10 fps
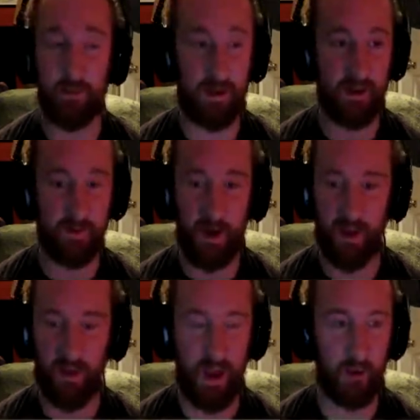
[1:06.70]
because
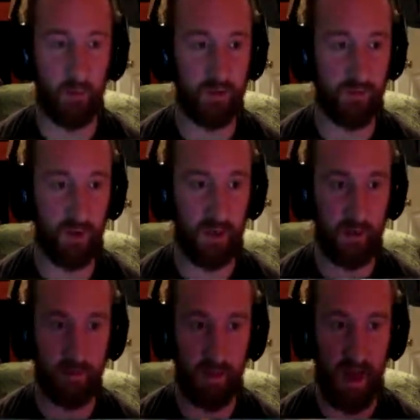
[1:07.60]
my thing was
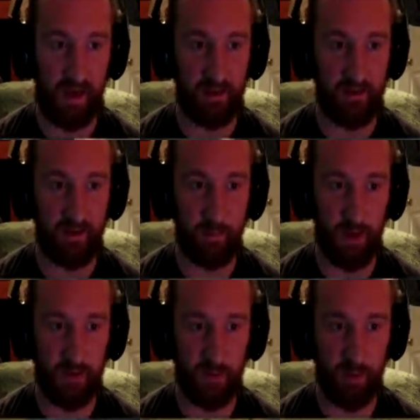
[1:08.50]
freaking lagging the
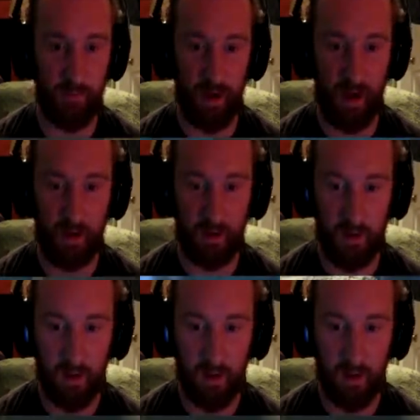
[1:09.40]
Timbuktu and back.